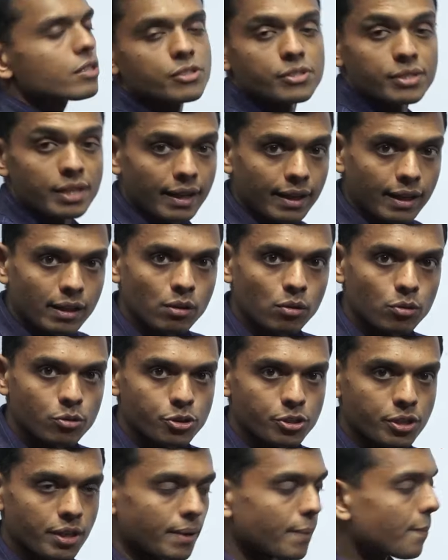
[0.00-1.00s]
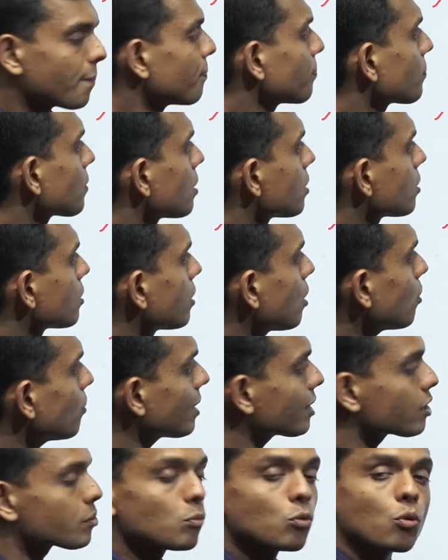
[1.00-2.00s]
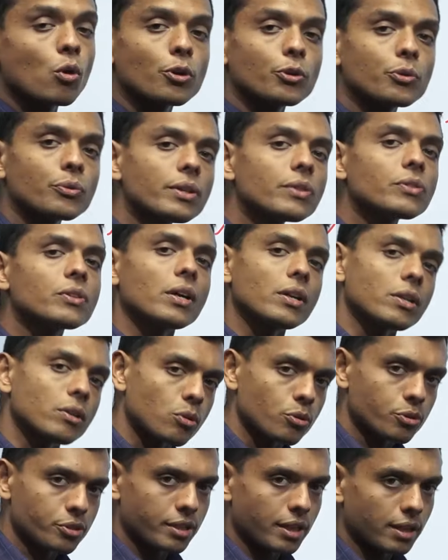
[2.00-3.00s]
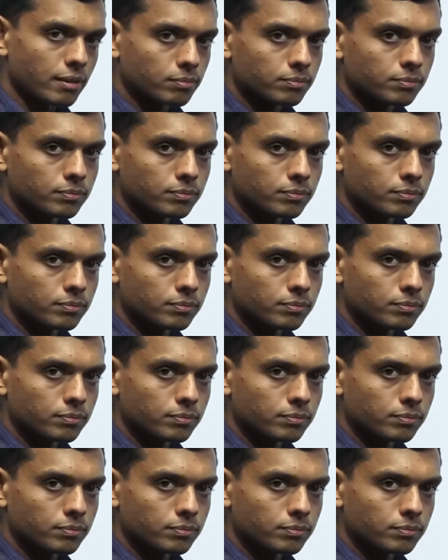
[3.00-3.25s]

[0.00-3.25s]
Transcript: second question. Now let's move on to the third question.